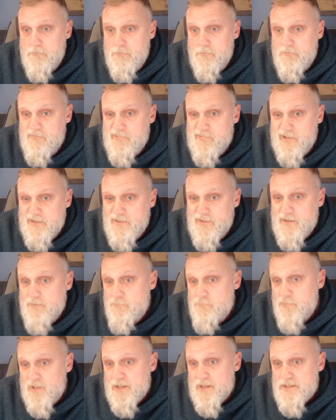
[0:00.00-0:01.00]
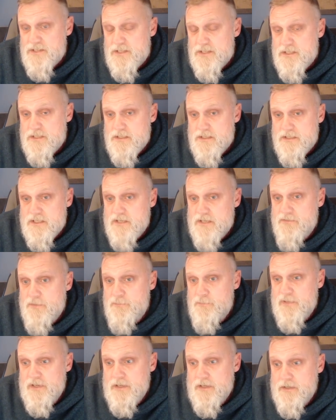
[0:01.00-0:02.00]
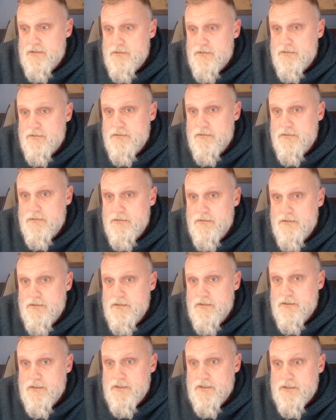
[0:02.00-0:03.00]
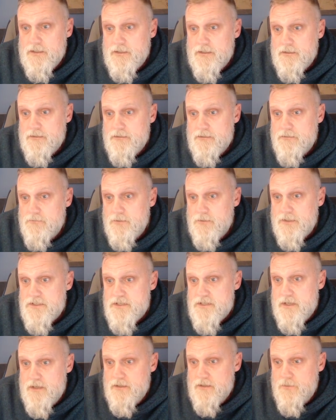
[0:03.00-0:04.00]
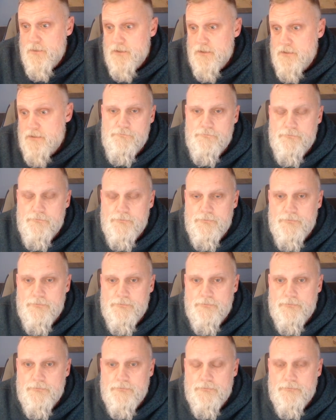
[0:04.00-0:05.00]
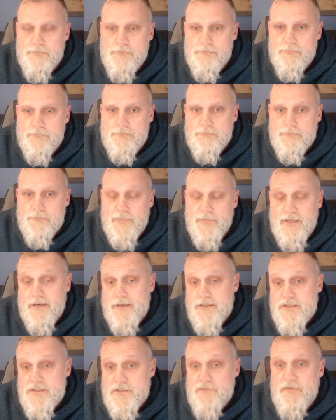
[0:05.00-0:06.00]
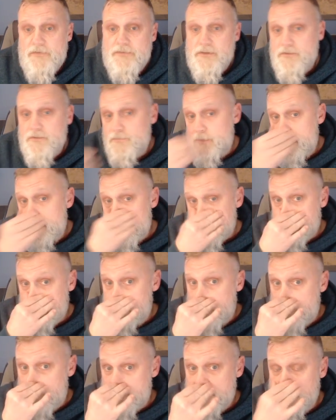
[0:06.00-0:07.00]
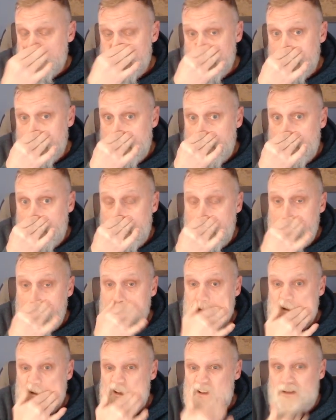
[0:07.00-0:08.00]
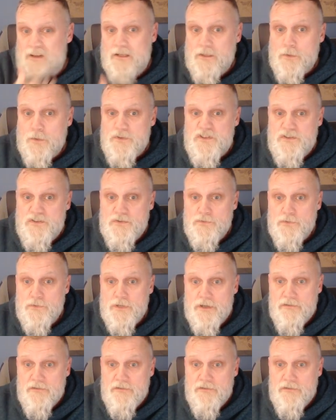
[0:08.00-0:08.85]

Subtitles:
100 plus CVP. Well, let's add it quickly. Yeah, 253 as opposed to close to